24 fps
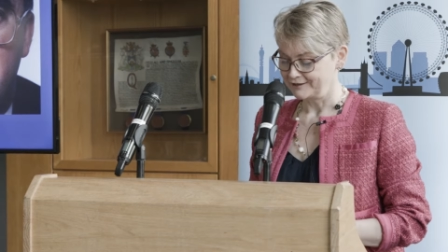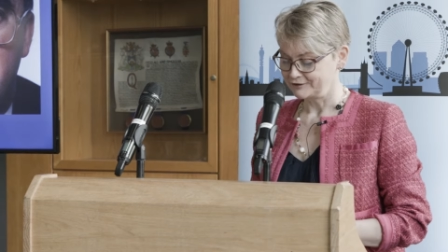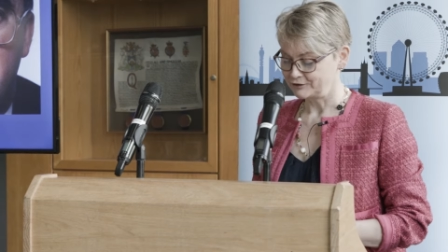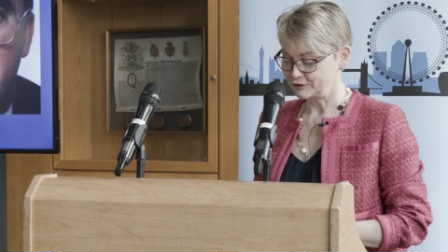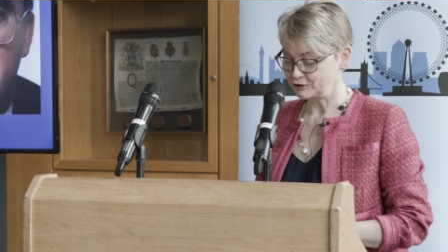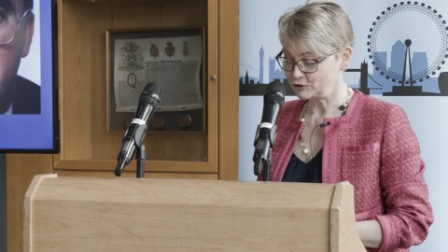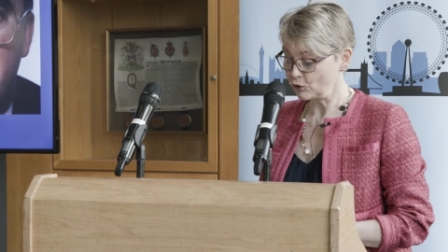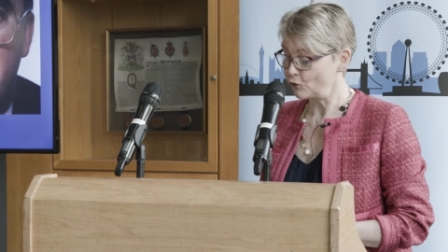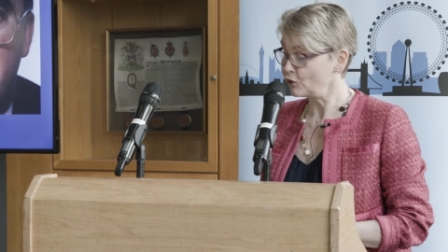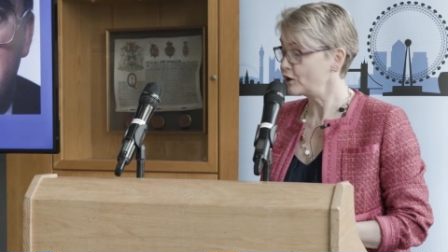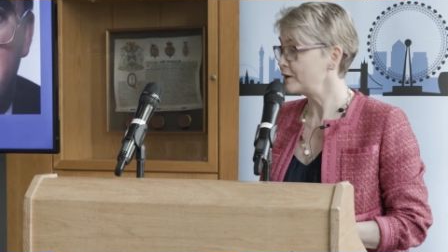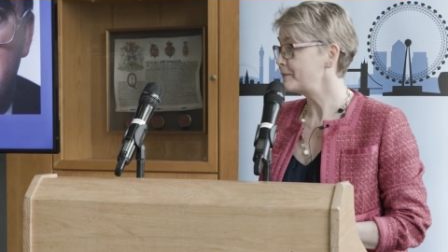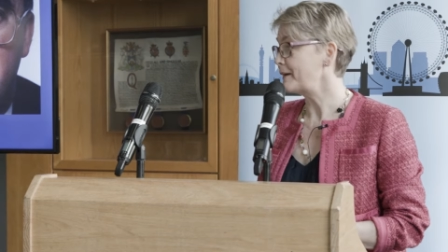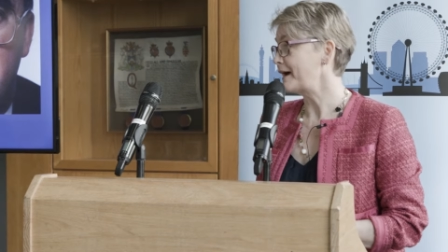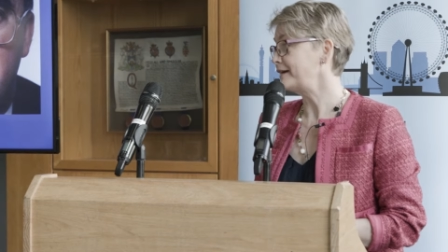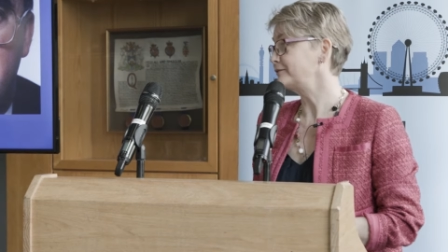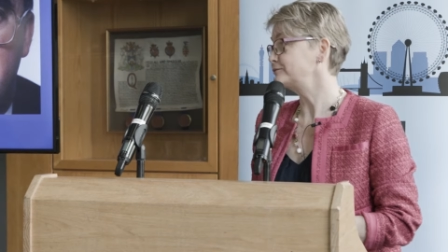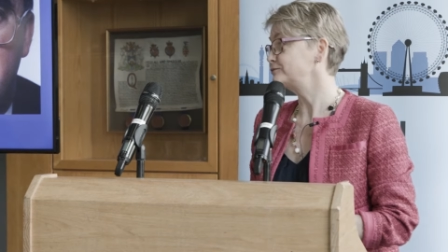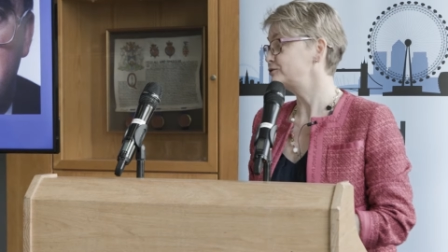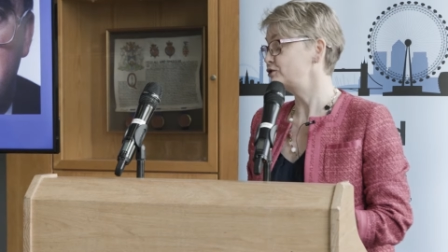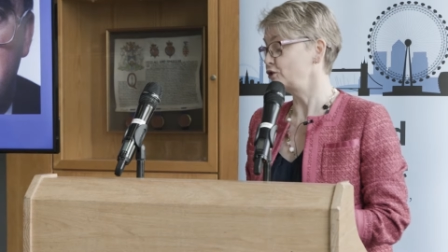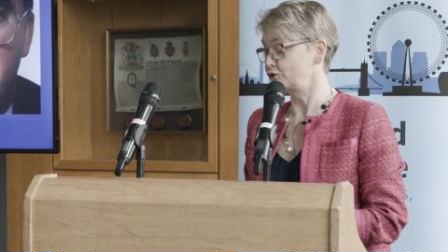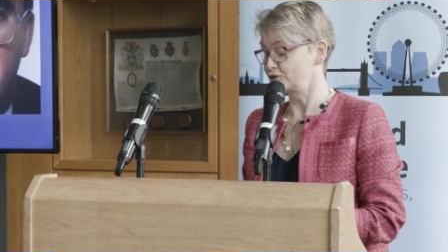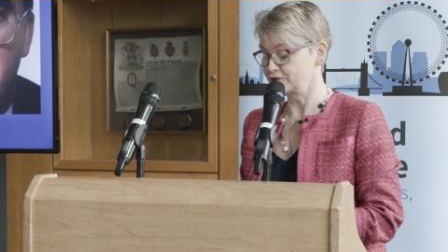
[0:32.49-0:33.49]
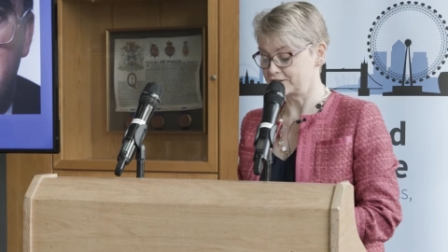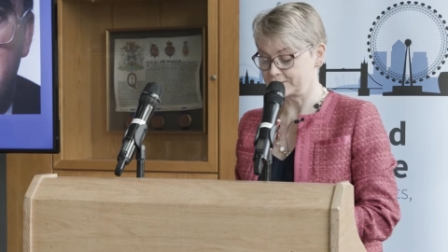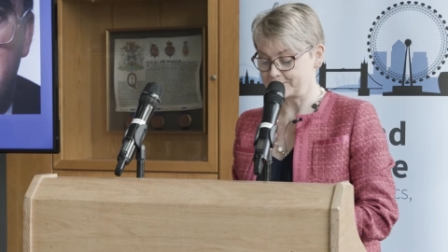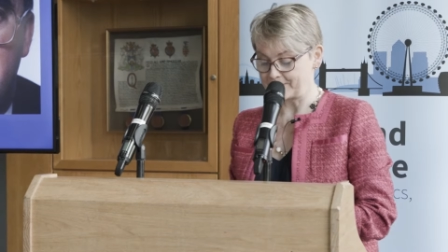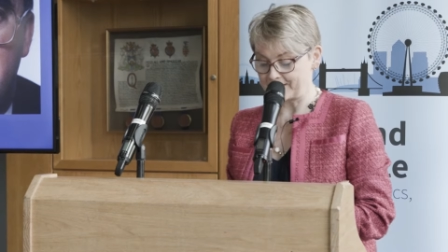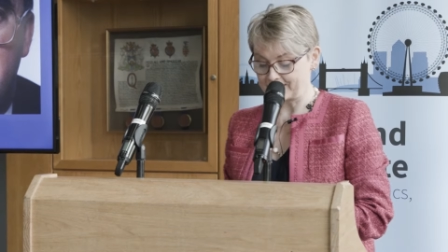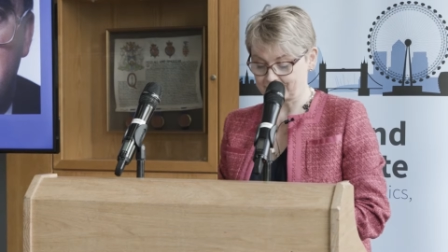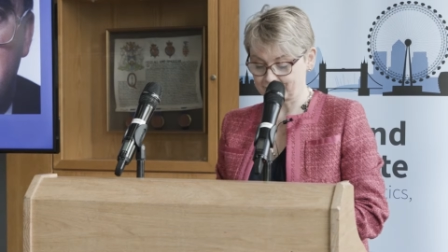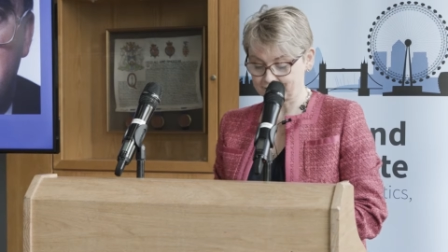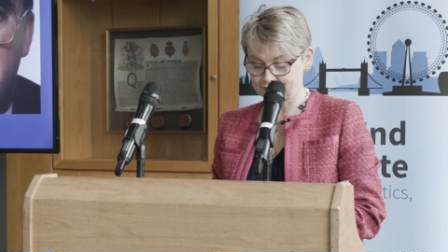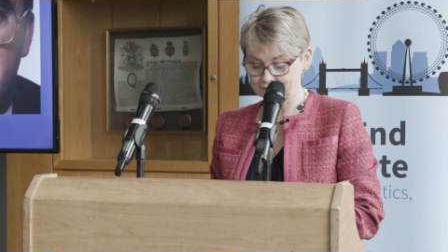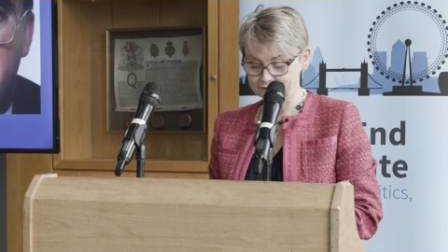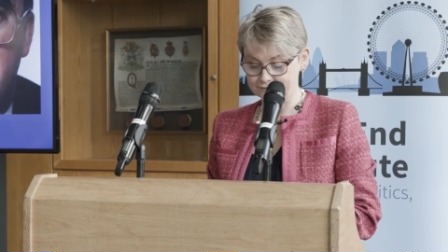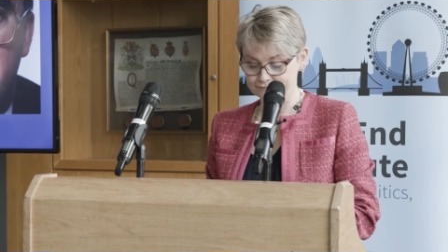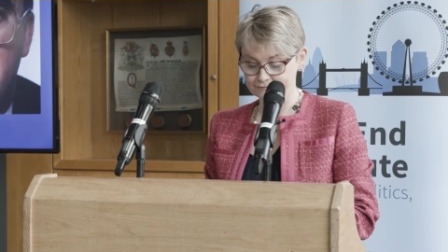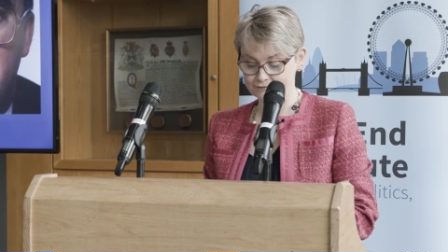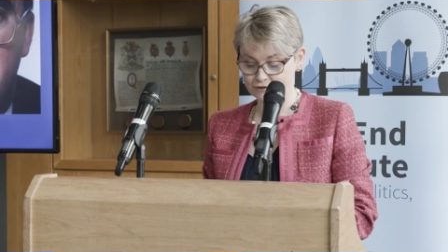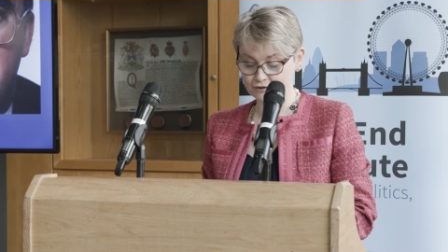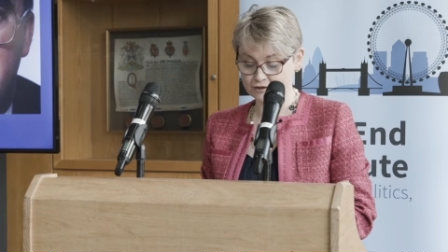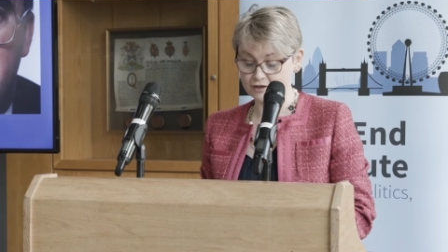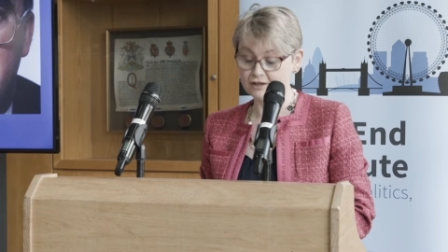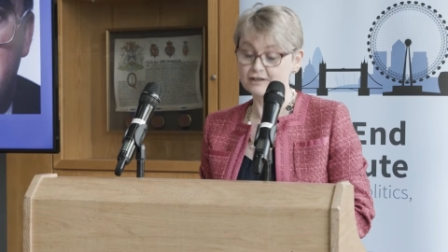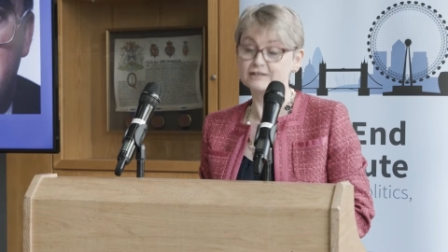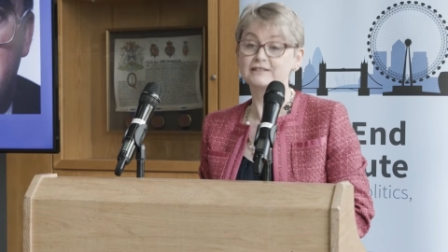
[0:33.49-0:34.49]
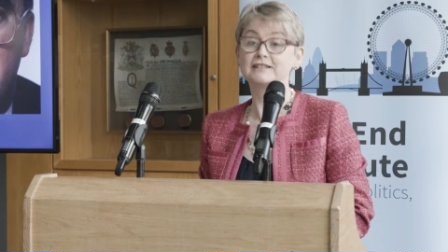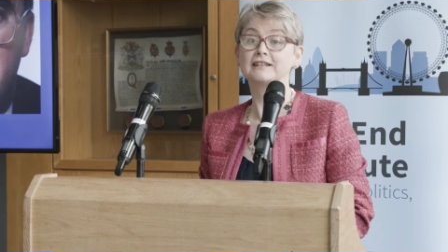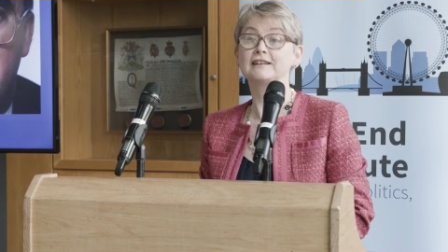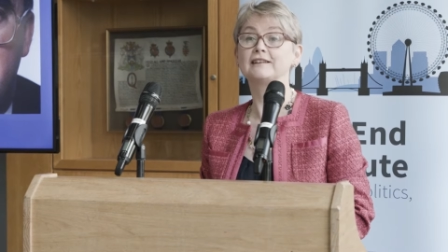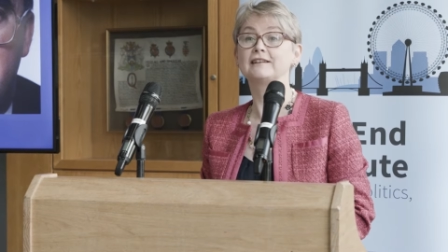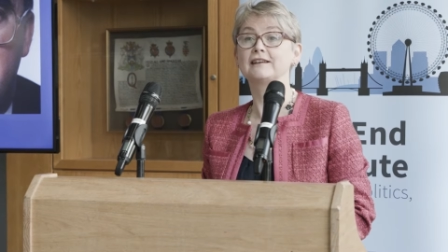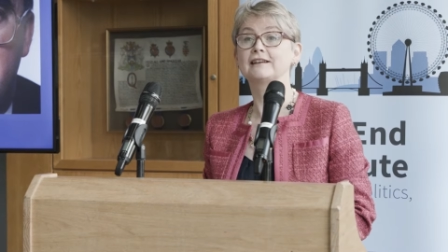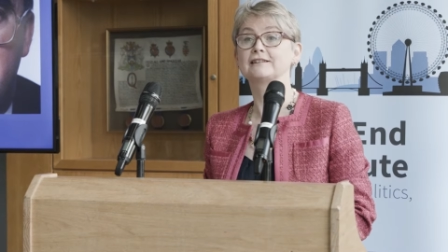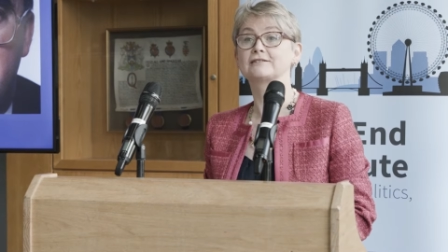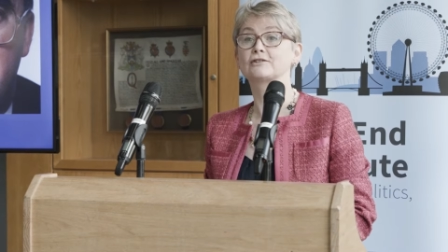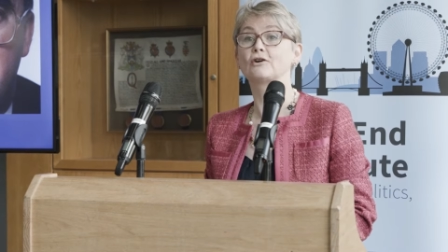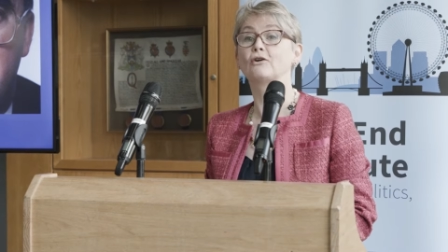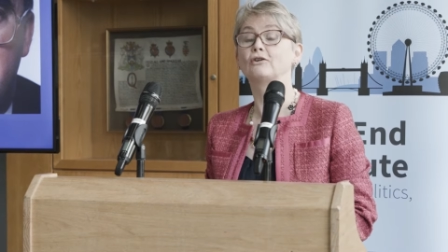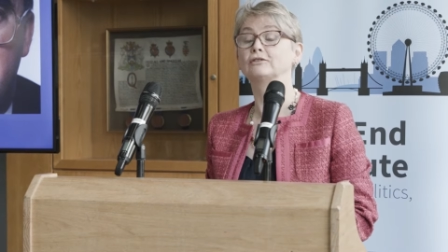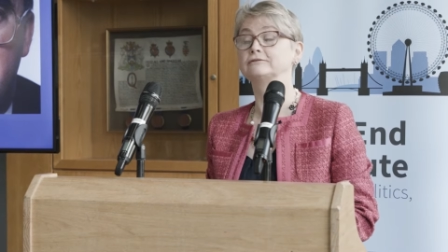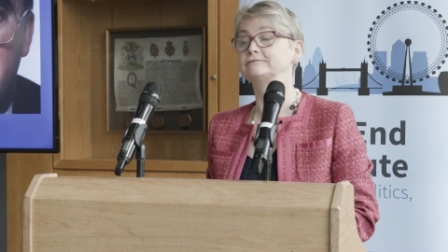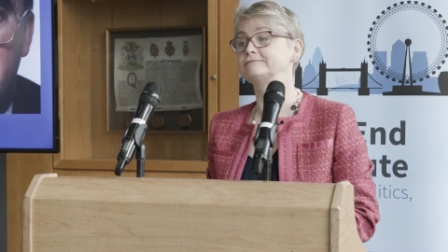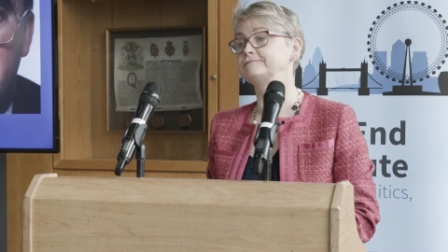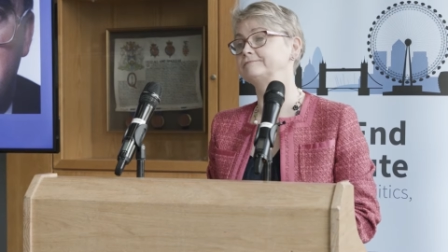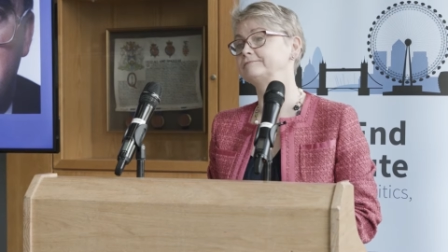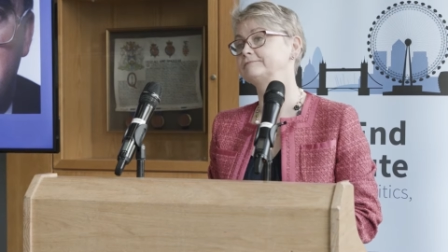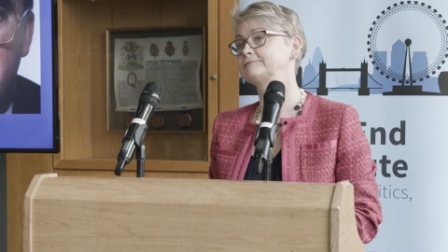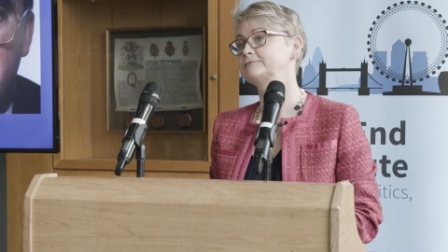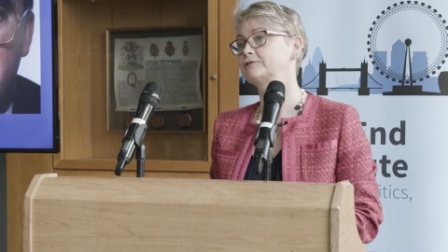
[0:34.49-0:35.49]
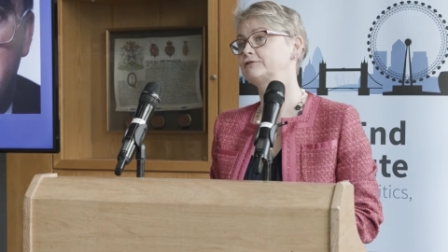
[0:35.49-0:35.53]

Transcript: to talk about John Smith 30 years on